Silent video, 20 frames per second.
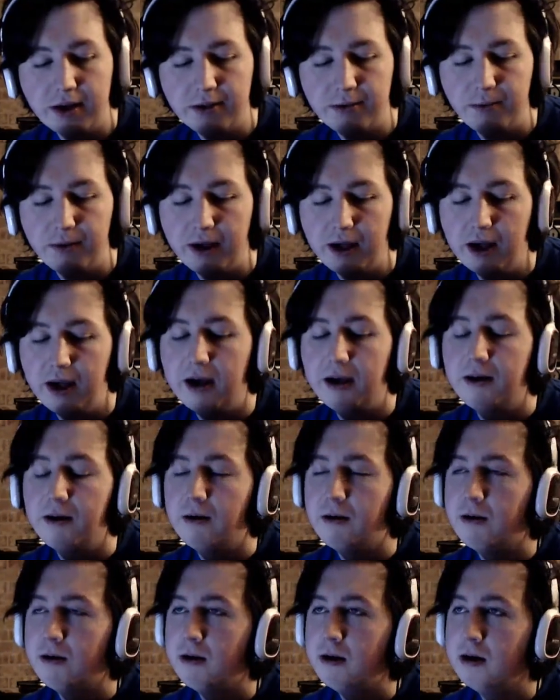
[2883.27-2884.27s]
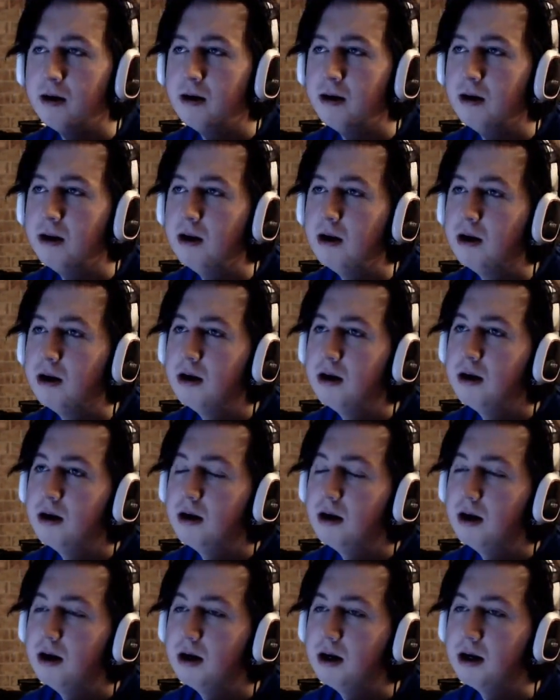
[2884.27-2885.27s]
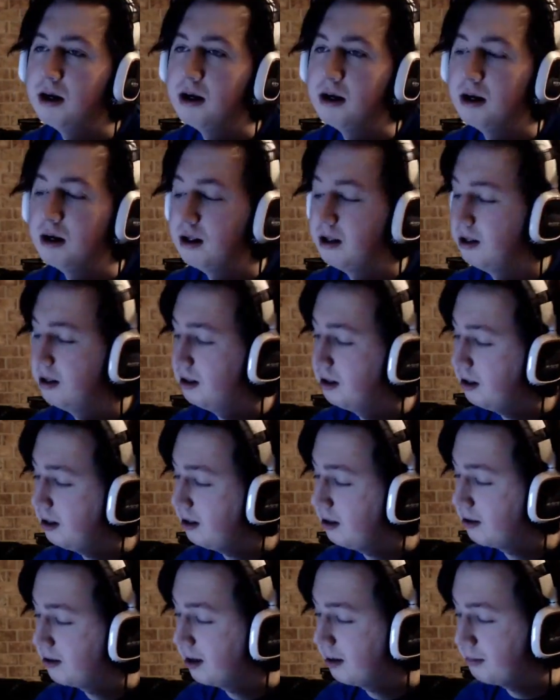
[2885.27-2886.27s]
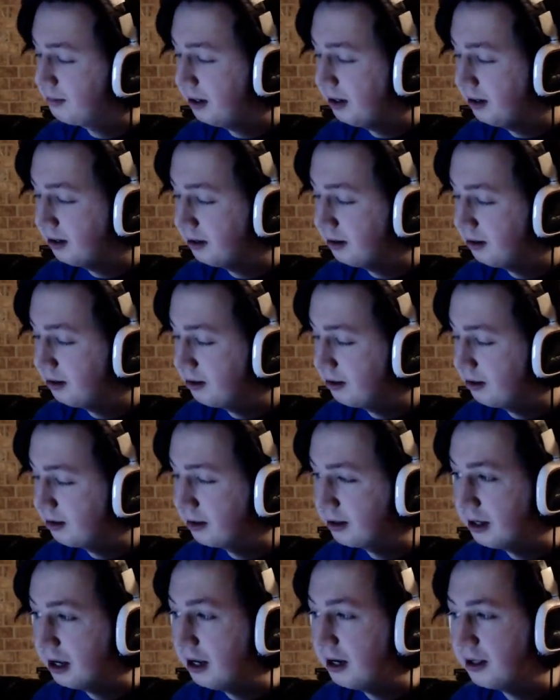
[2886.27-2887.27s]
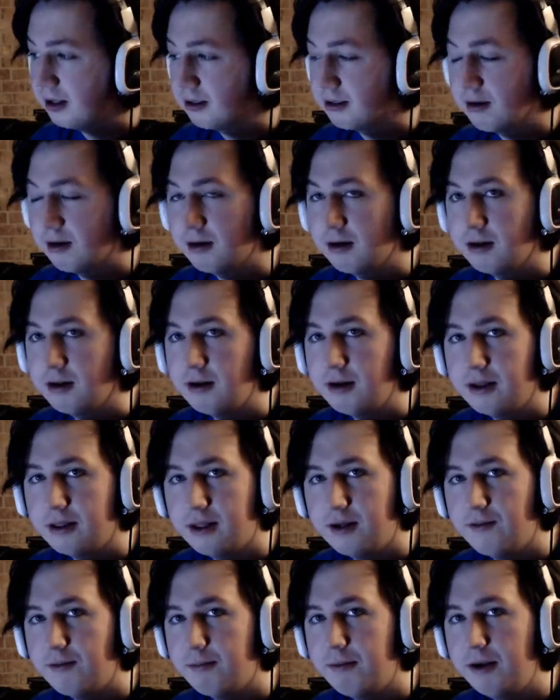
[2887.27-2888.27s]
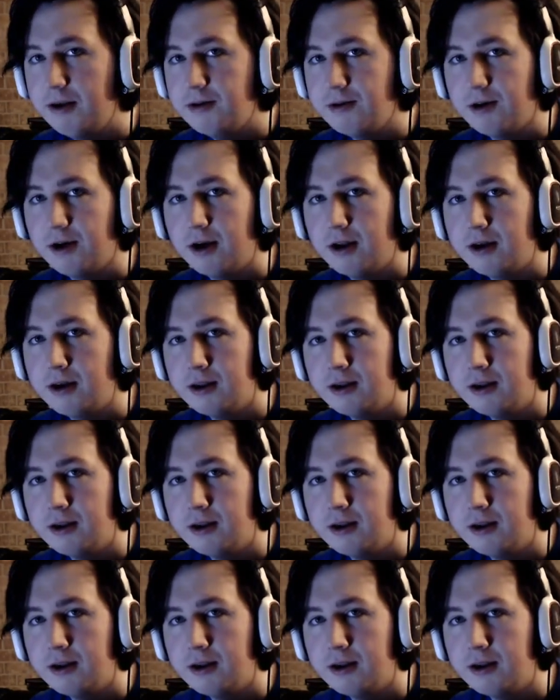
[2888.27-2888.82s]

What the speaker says: we had on these top tens, Katie Casardo, you guys have a Patreon.